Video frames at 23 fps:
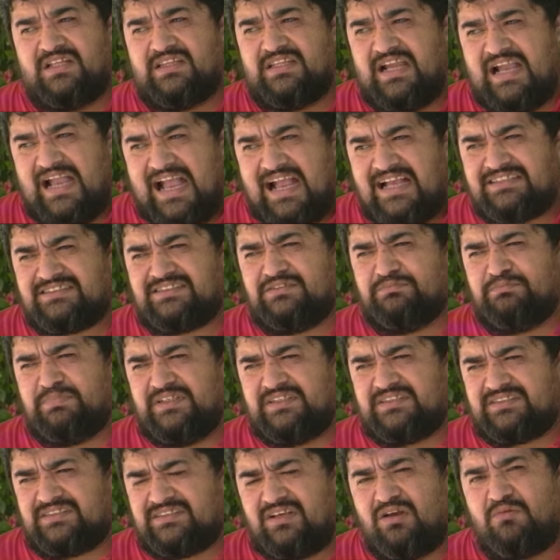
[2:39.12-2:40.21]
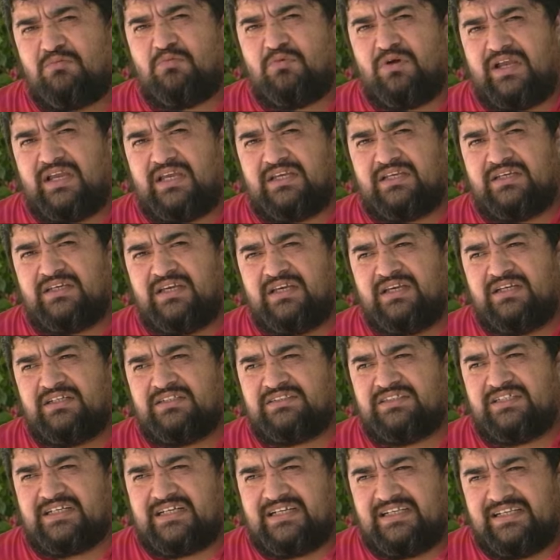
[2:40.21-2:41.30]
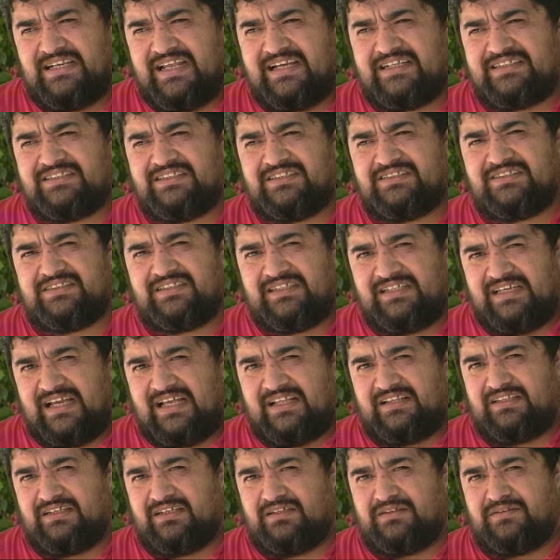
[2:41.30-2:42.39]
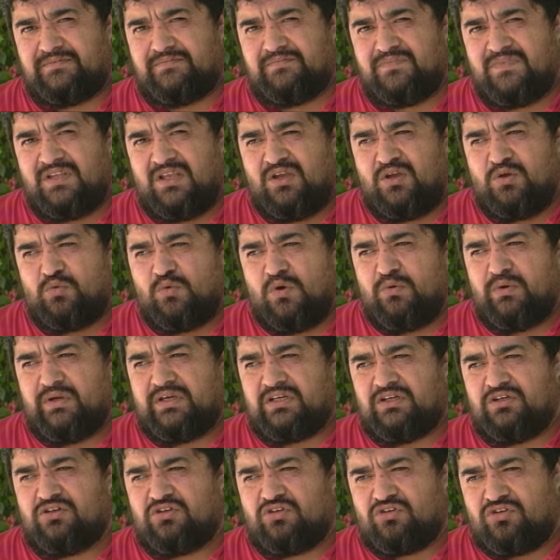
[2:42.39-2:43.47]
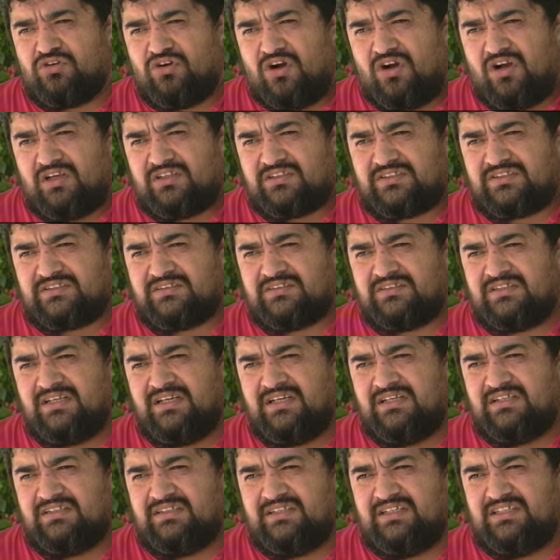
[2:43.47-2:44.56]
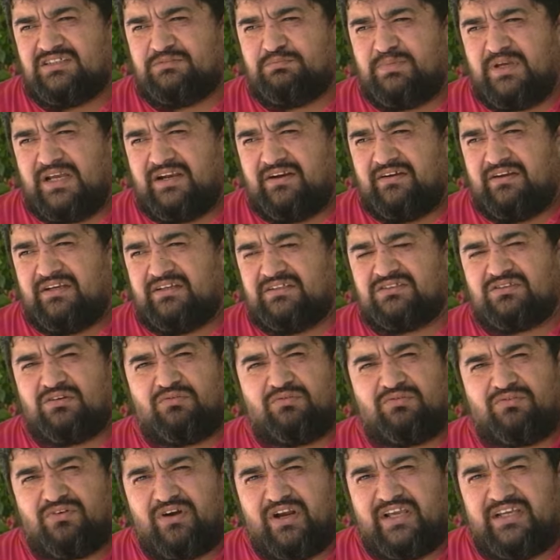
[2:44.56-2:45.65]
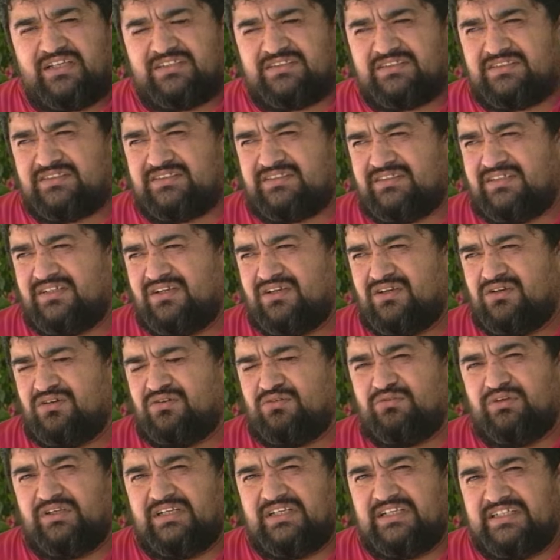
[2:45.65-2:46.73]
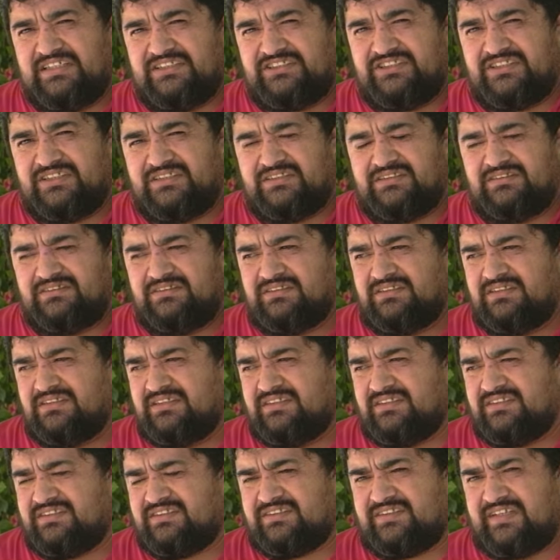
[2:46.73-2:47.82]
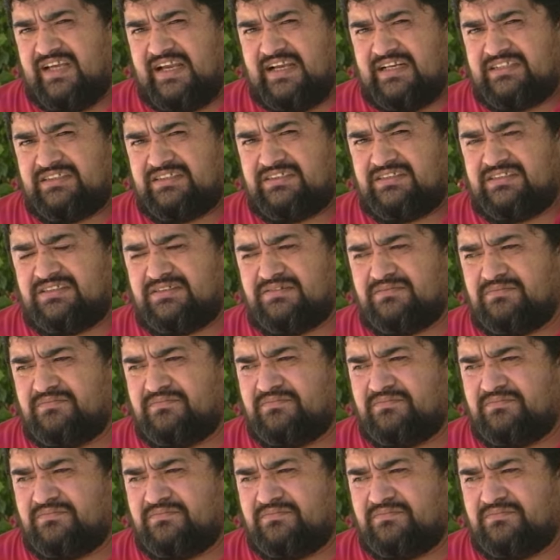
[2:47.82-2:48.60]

There has to be some way to connect us together where we can cross these barriers of race, religion, sex,